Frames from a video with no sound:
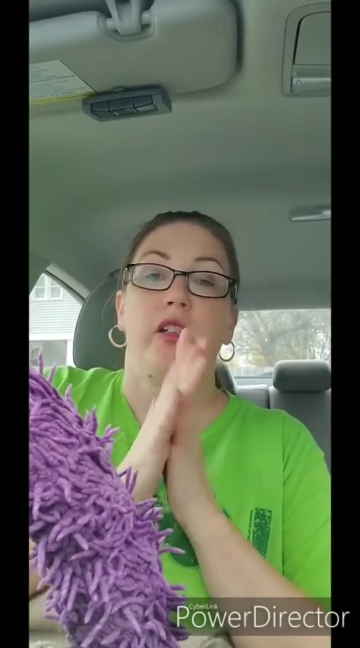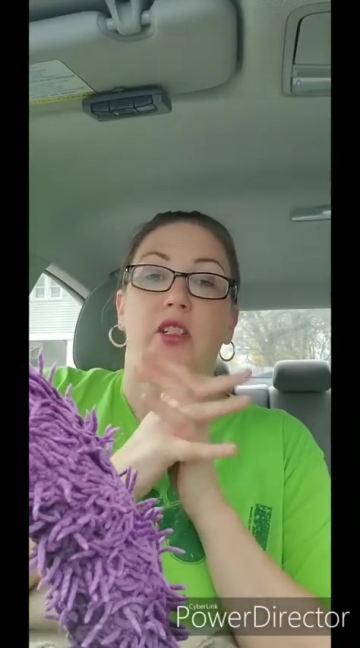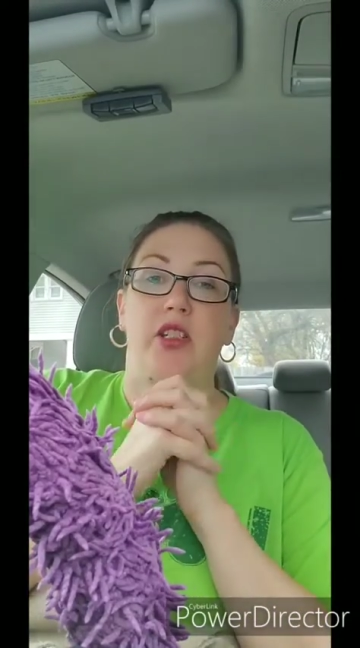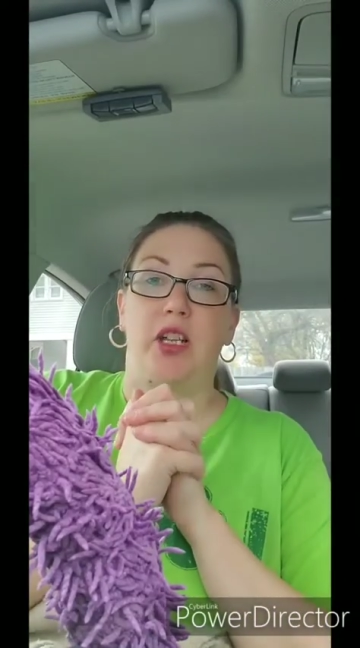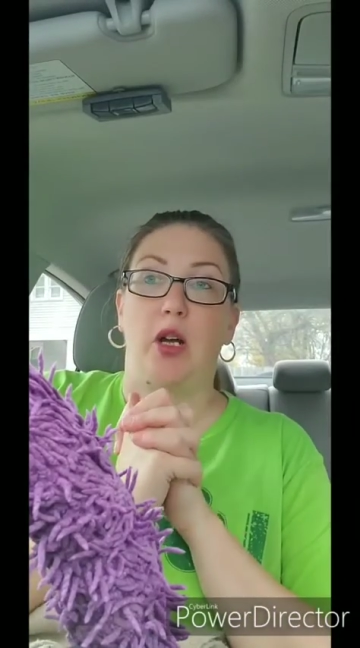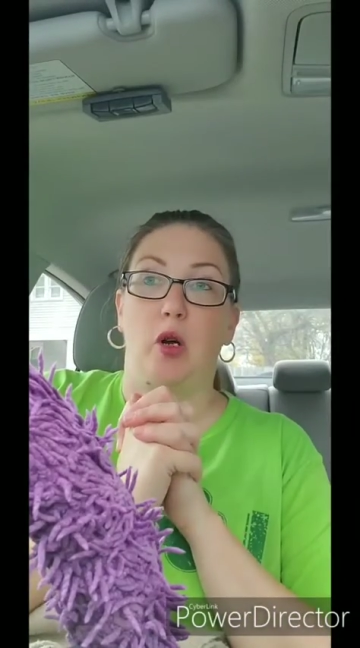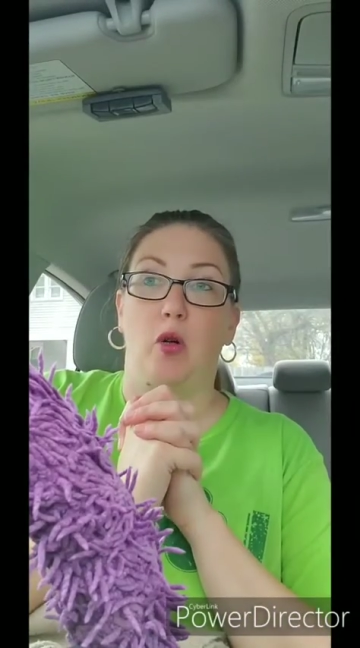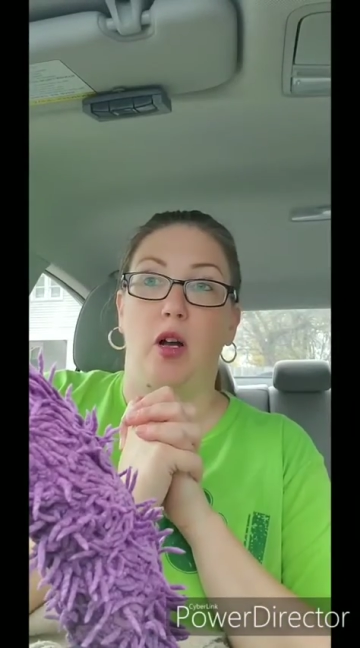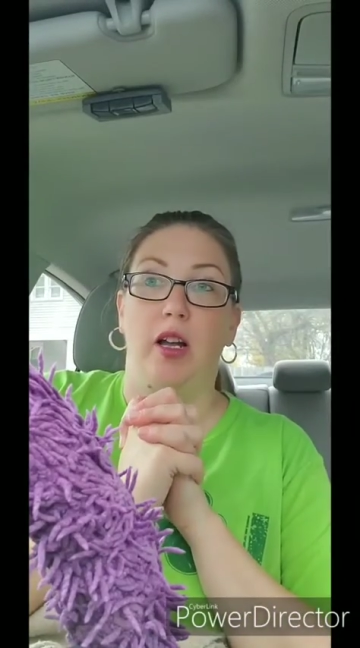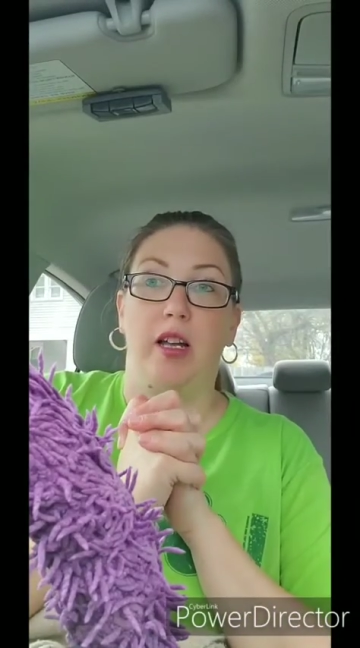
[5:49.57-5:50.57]

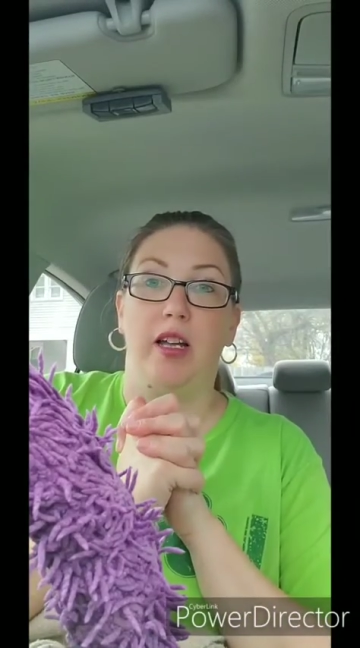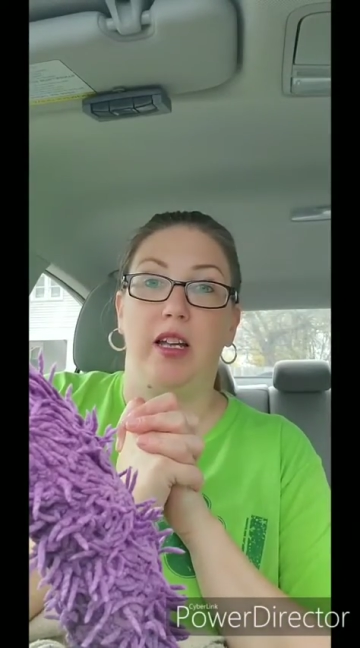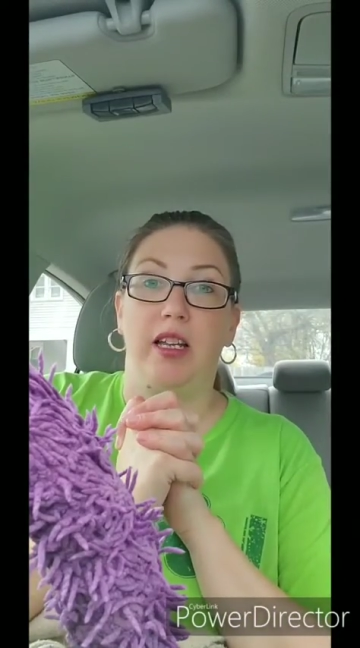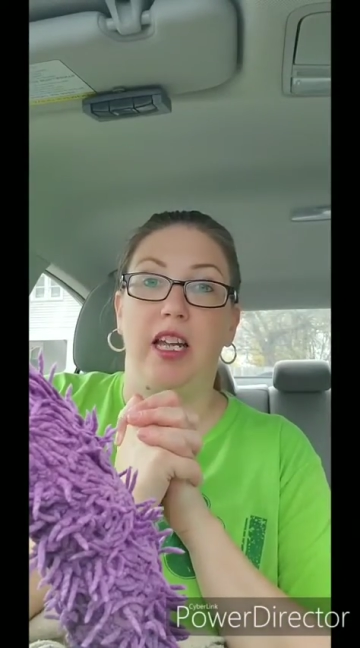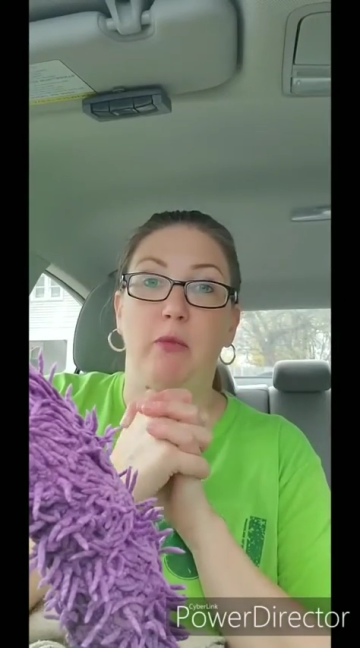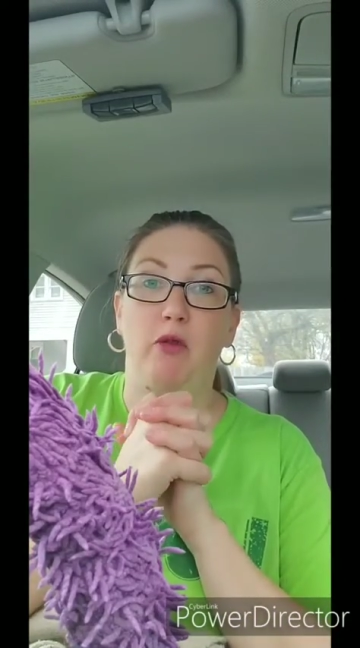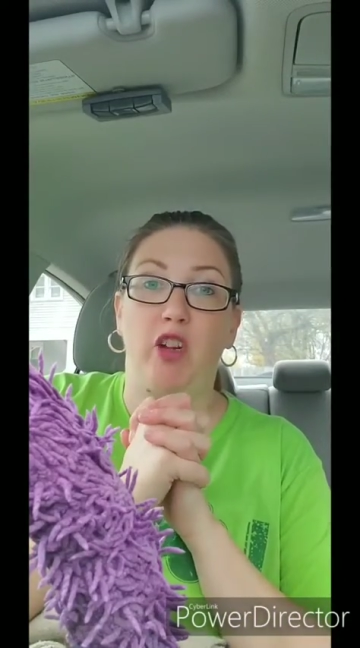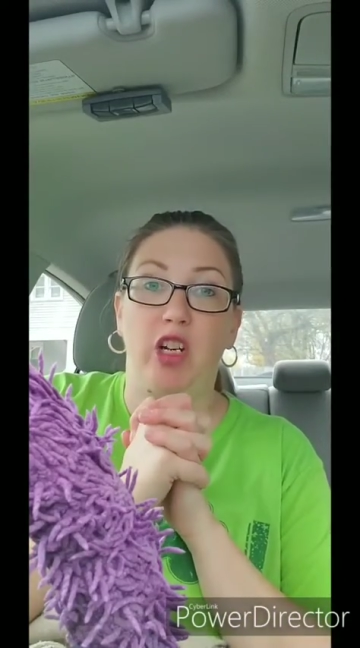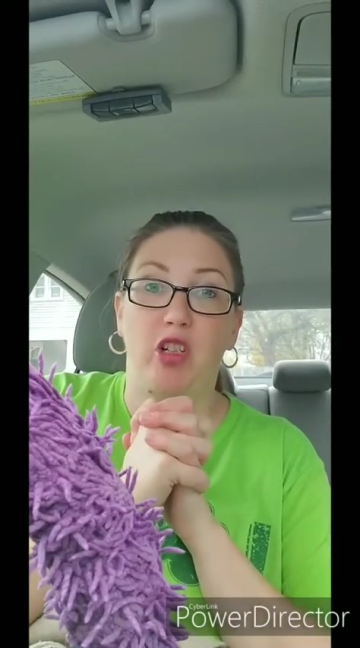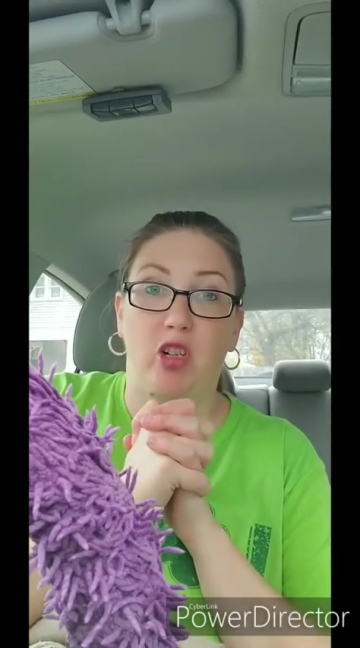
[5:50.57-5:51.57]
So keep your
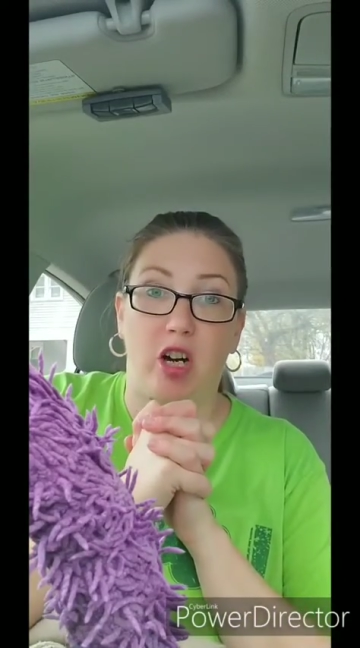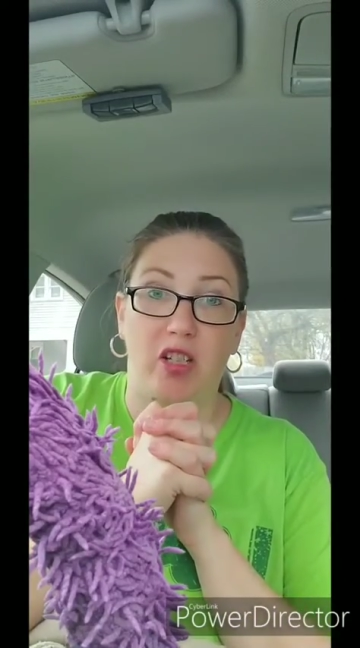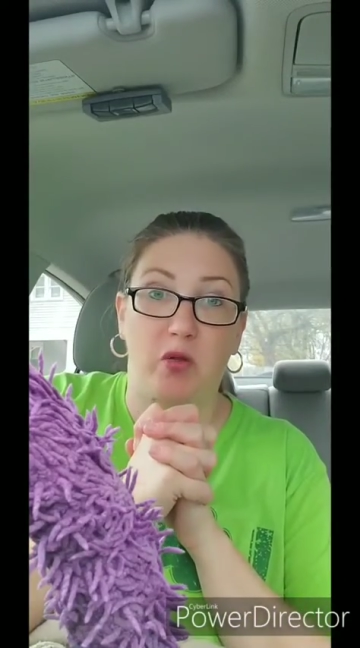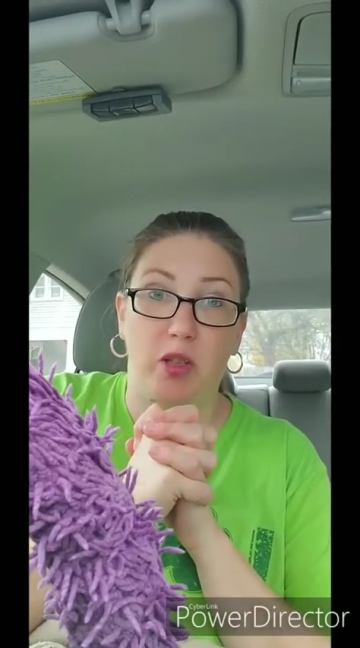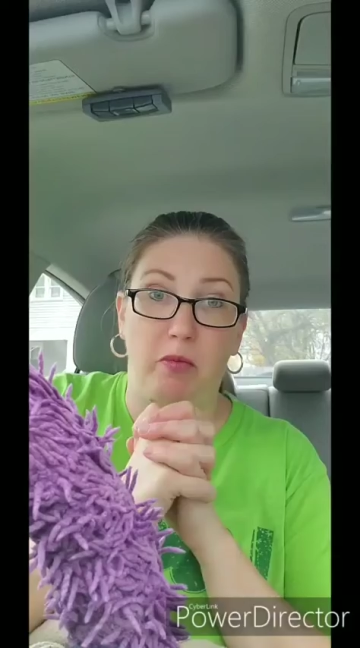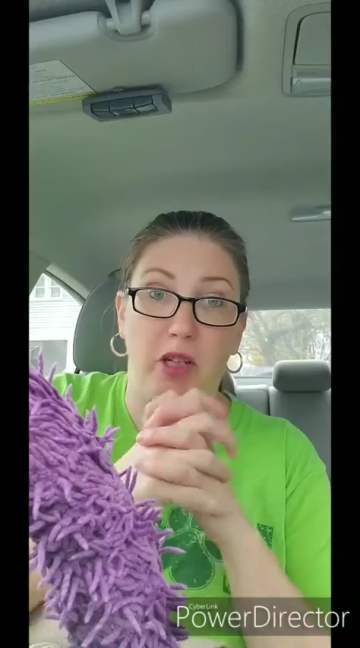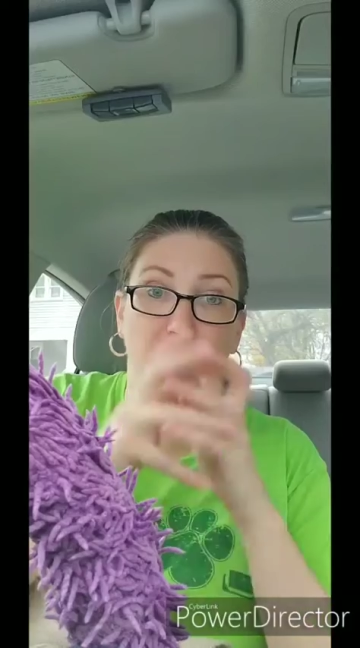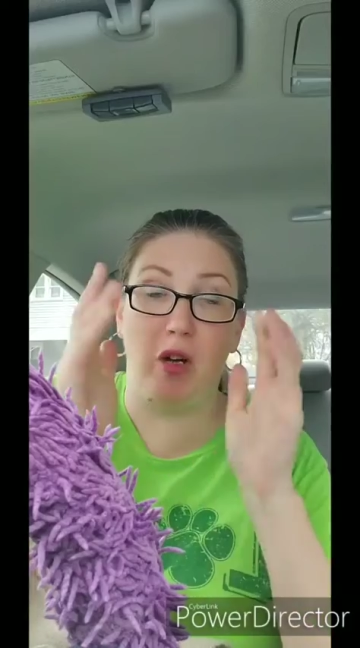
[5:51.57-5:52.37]
fingers crossed with me,